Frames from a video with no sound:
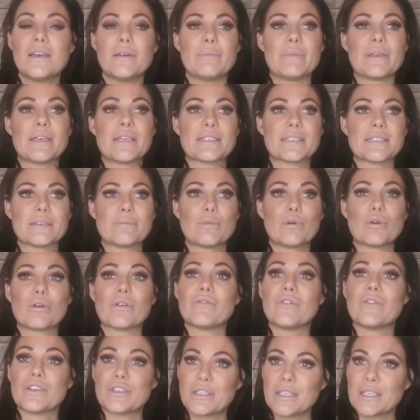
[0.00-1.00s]
because the more
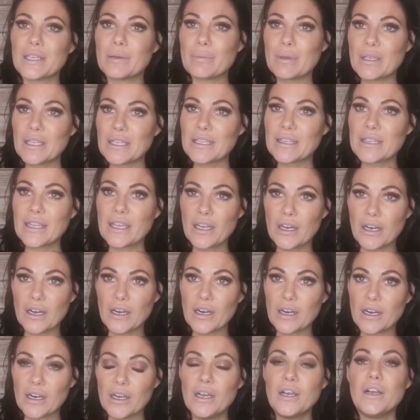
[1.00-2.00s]
visually appealing they
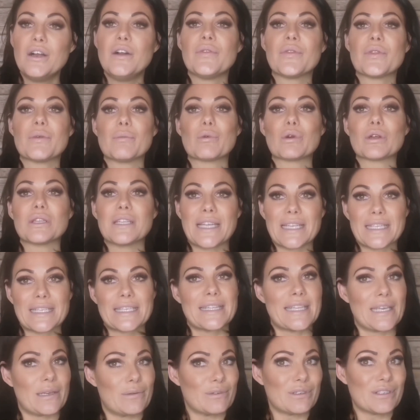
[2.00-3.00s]
are, the more likely
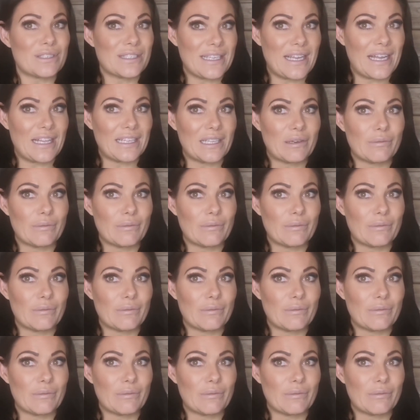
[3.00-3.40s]
they will sell.